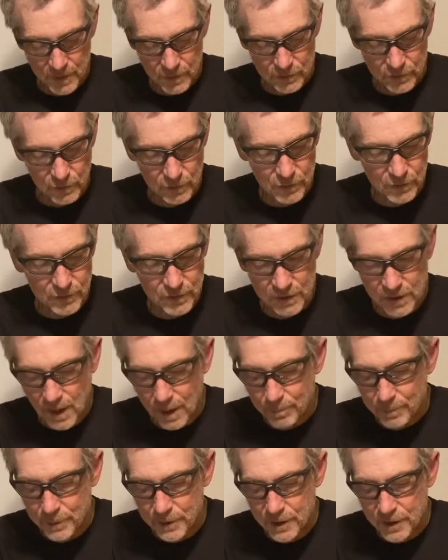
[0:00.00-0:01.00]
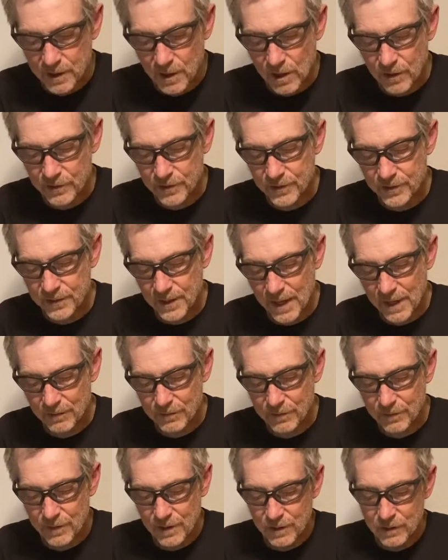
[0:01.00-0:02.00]
So there's a company called Safe
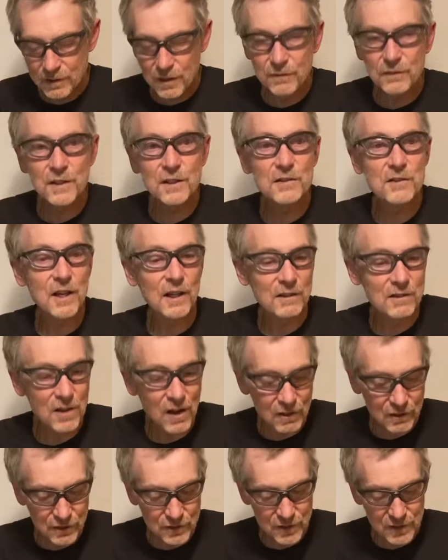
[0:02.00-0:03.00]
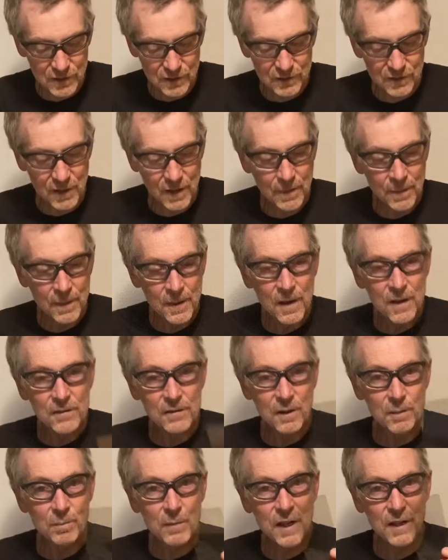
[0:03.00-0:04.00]
Living Technologies
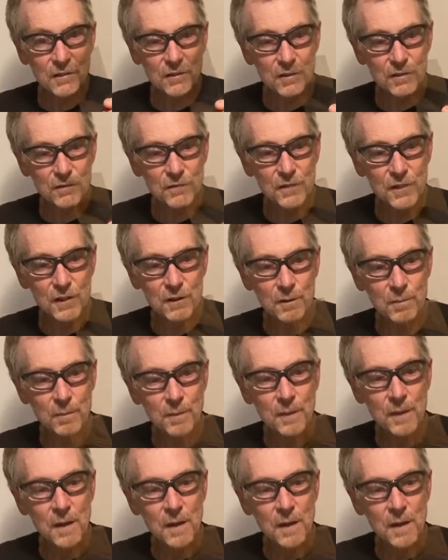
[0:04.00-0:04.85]
that makes a film